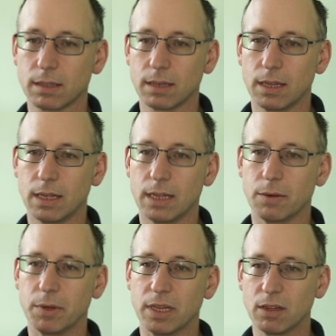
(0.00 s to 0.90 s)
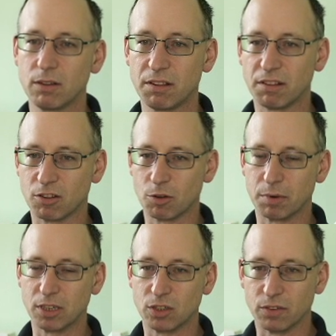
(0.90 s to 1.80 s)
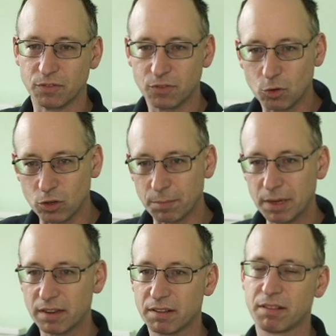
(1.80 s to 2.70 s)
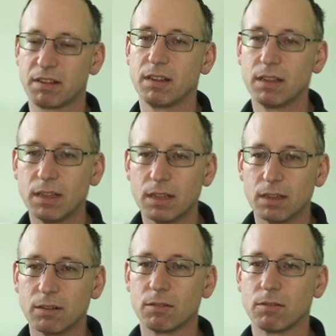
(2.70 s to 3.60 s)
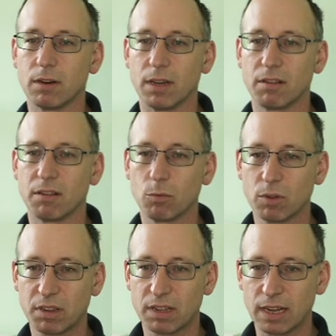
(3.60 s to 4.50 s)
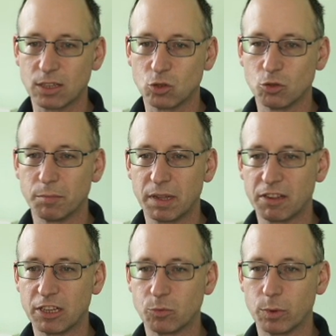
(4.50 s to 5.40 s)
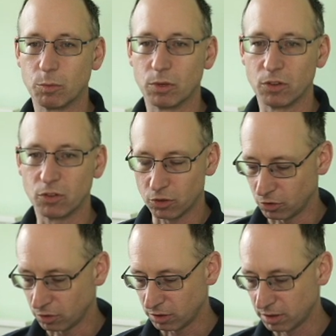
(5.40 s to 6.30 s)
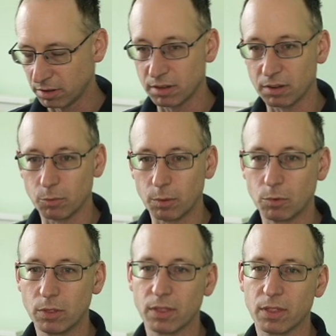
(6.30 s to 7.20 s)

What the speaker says: There we go. This is a combination of 4 commits. Right, so what's the actual message we want to do? So we want